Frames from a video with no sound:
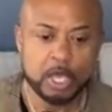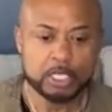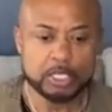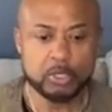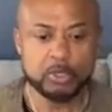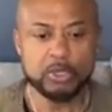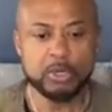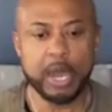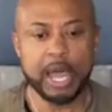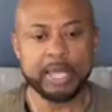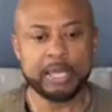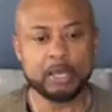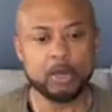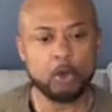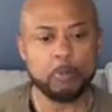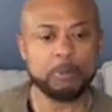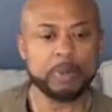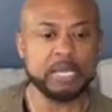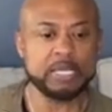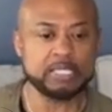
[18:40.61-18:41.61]
So, I can
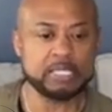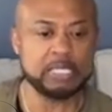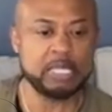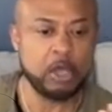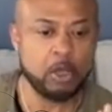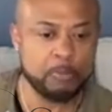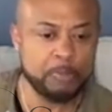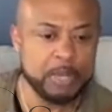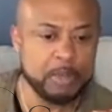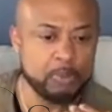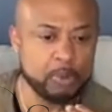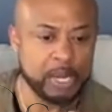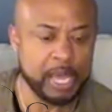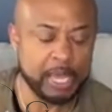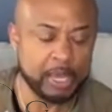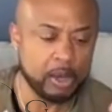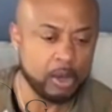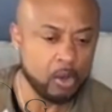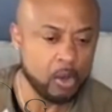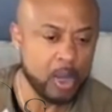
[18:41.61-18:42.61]
go places now and people are
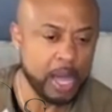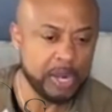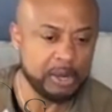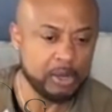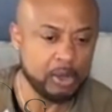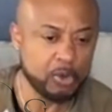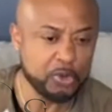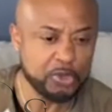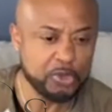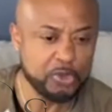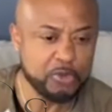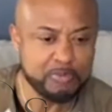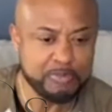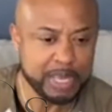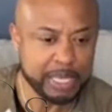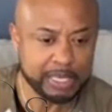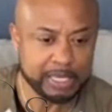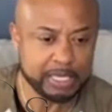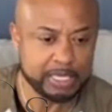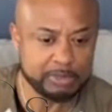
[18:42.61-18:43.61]
like, oh, I know you. You
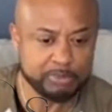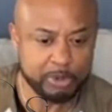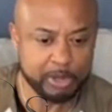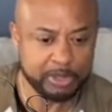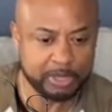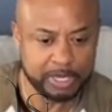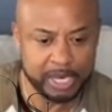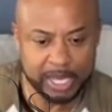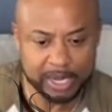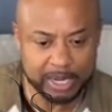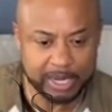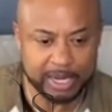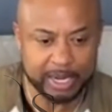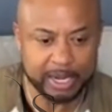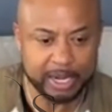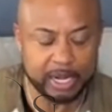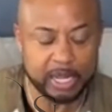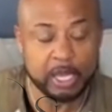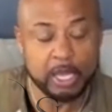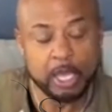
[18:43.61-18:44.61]
Melody's brother. Da, da,
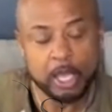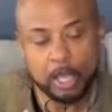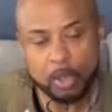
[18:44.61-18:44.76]
da, da, da.